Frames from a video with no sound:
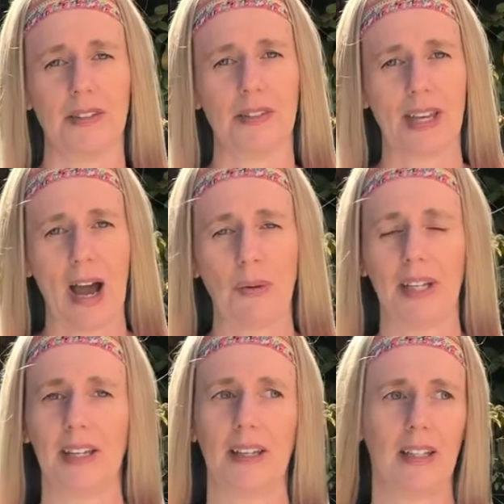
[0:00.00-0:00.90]
and sound
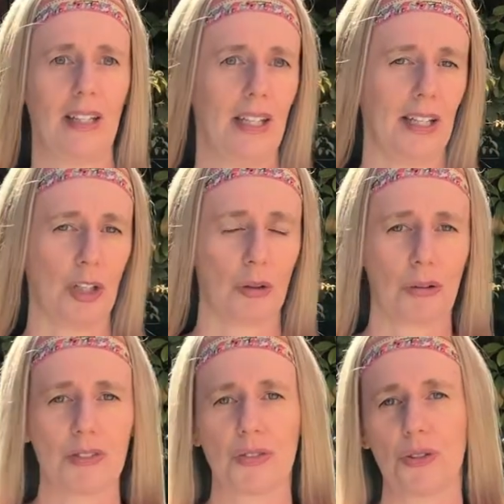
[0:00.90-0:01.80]
healing and
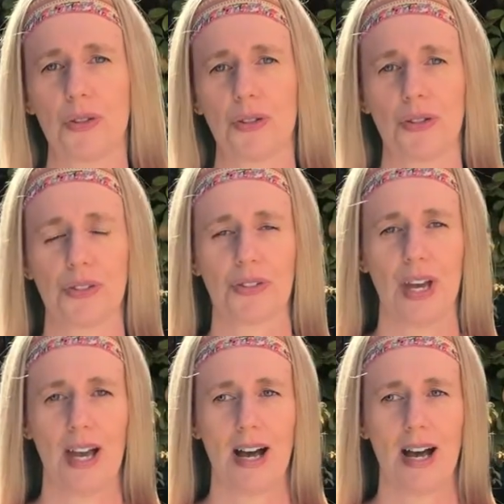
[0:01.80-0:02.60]
crystals.